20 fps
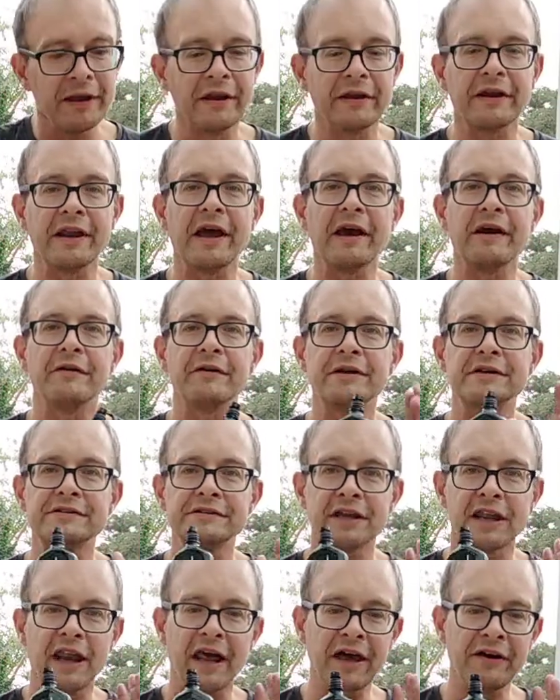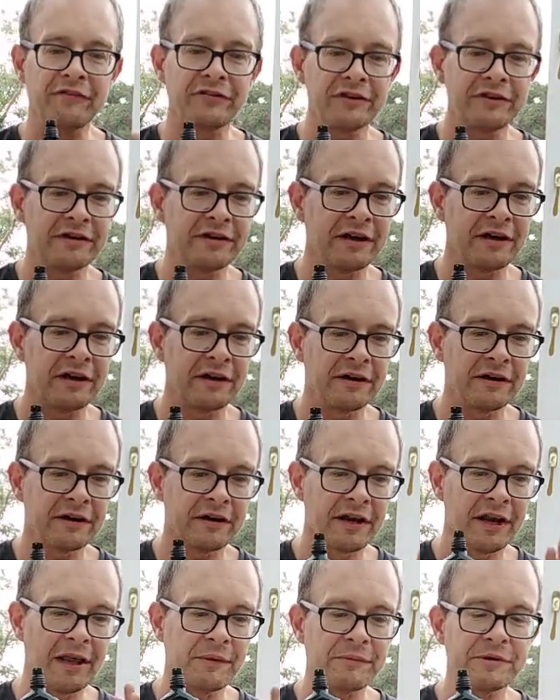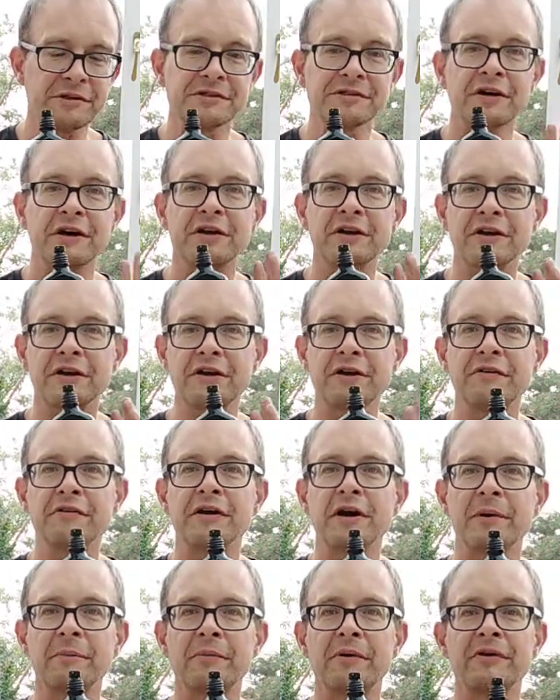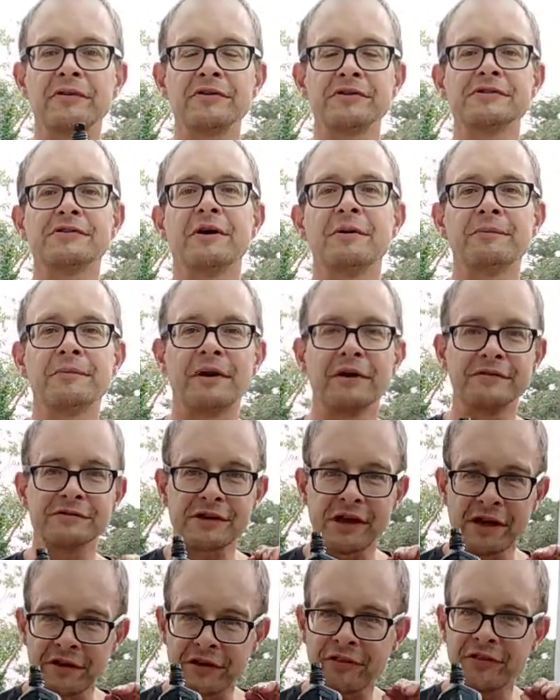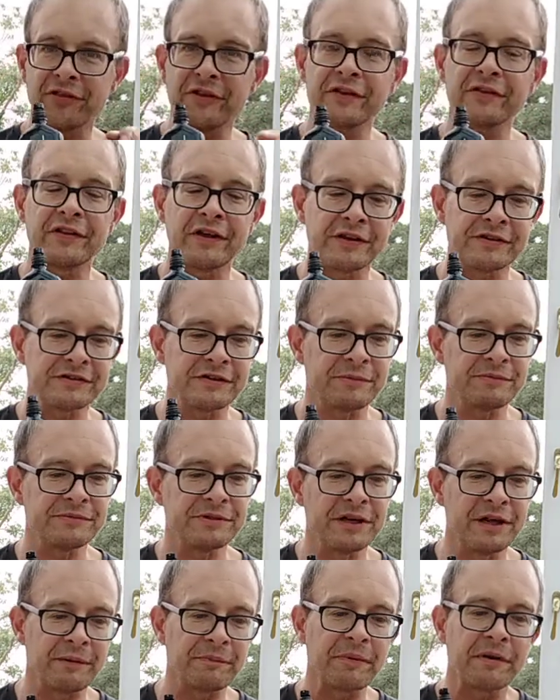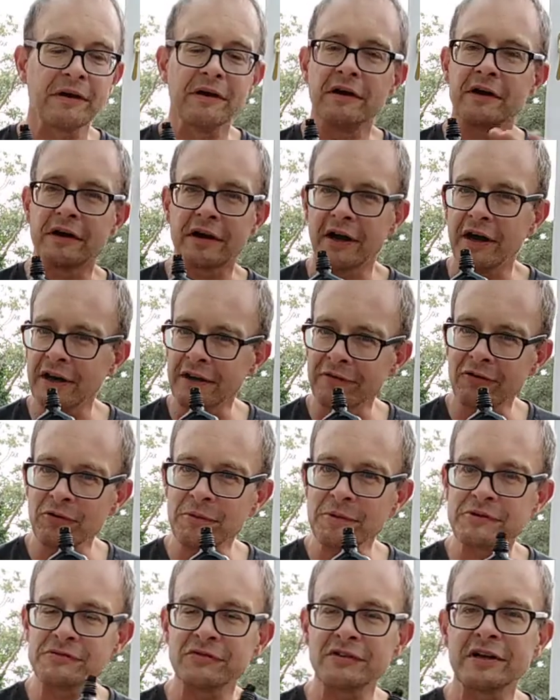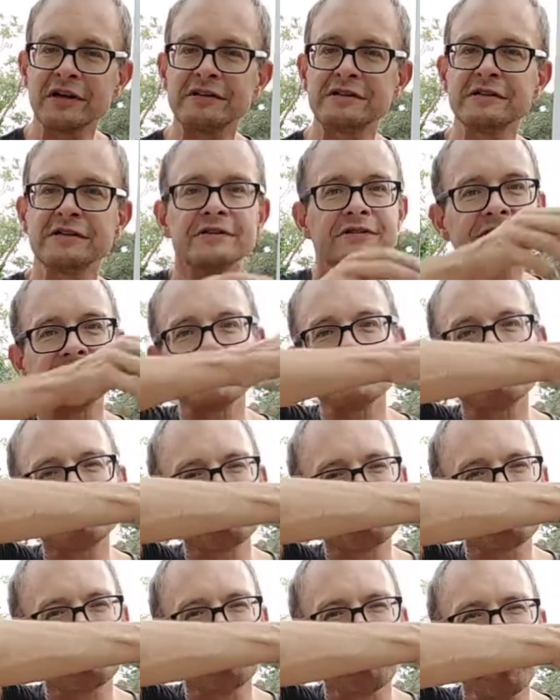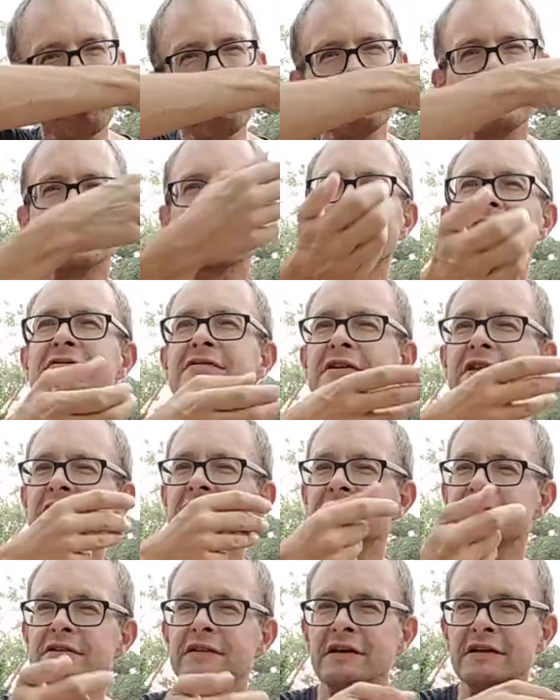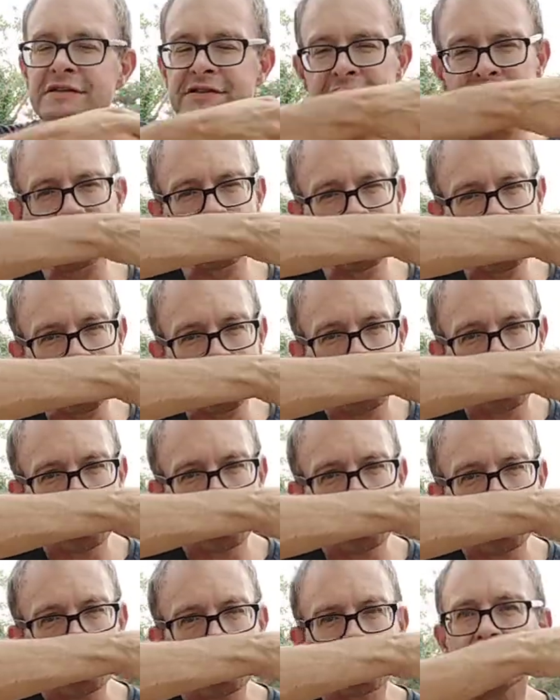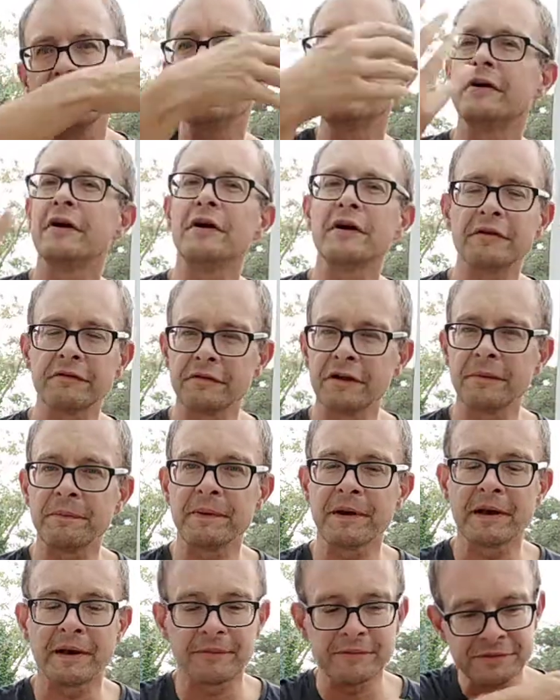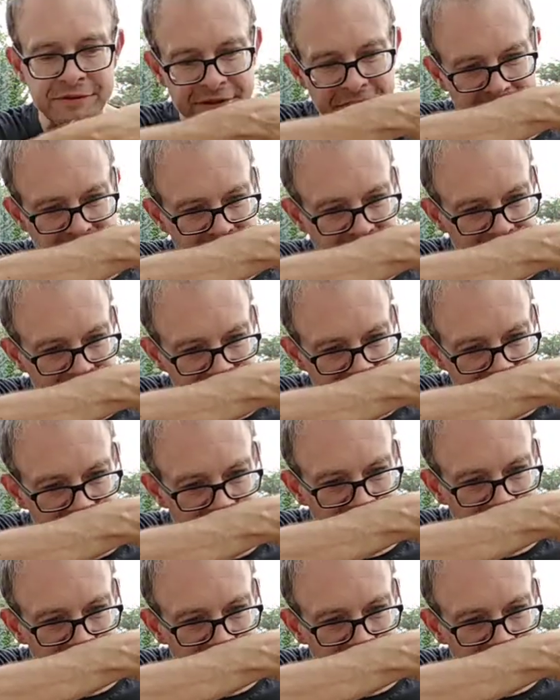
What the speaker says: Now, it's lavender, clementine and cucumber in the top notes, and I think that sums it up. Kind of almost forgetting the citrusy. Maybe that gives it that slight zing, but you can't really pick up the citrus.